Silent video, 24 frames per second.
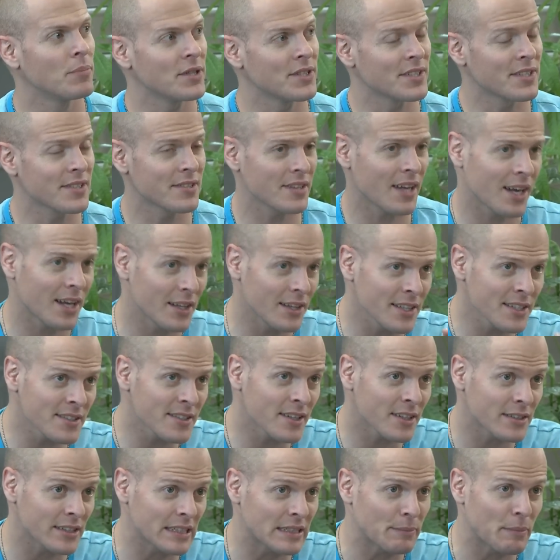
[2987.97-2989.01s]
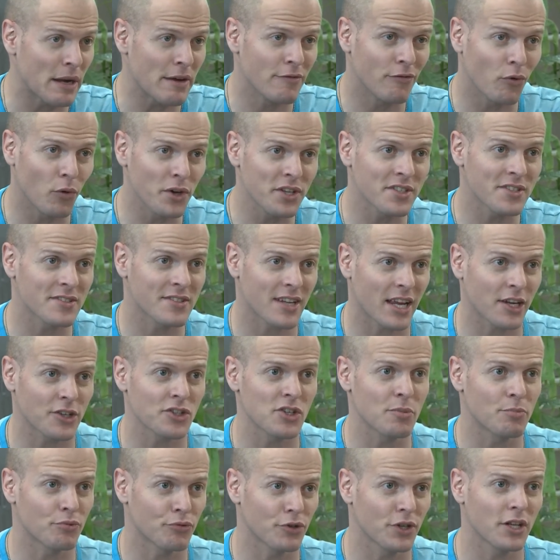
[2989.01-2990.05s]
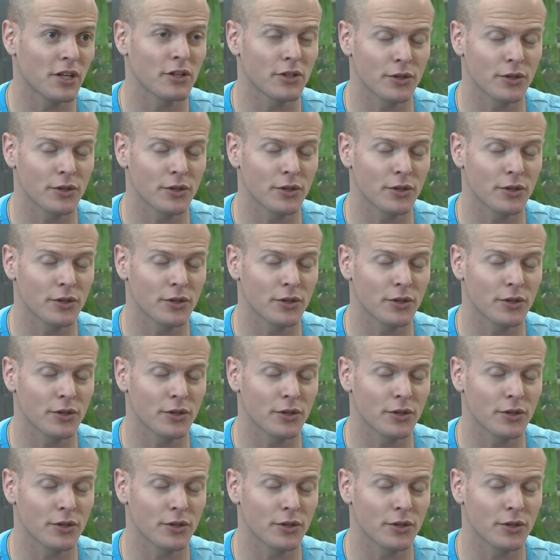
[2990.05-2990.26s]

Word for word: But stylistically, my voice is actually pretty